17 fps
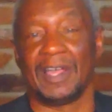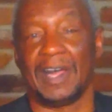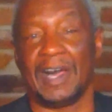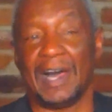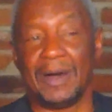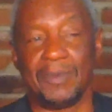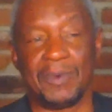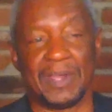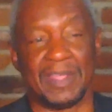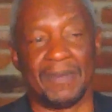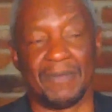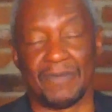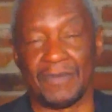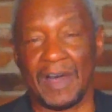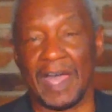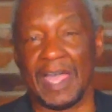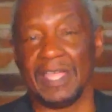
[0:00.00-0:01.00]
I want to
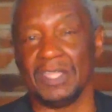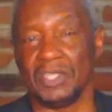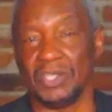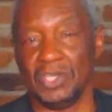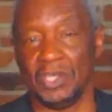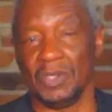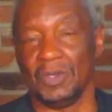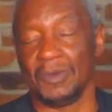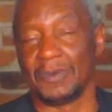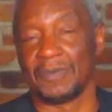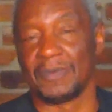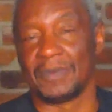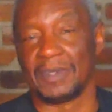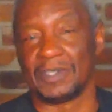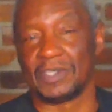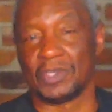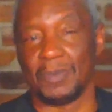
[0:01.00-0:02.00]
invite you
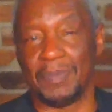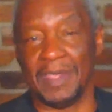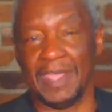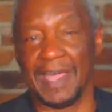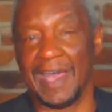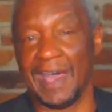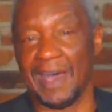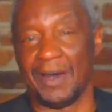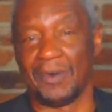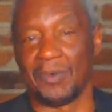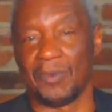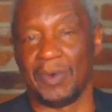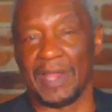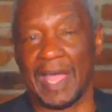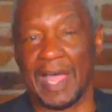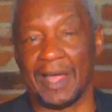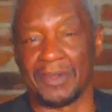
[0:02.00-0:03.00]
to be out
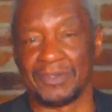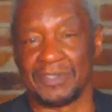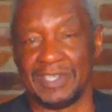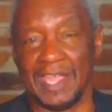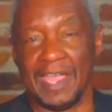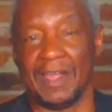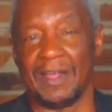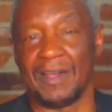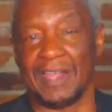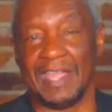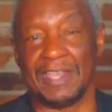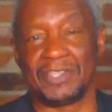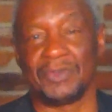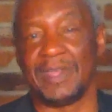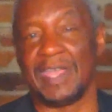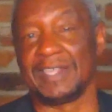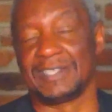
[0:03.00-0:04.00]
with our Dare
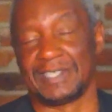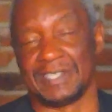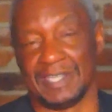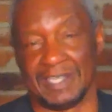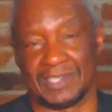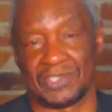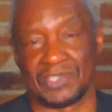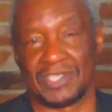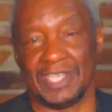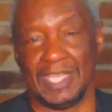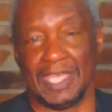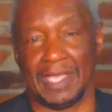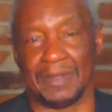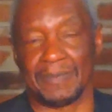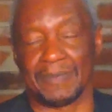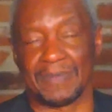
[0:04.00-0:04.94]
to Exist team.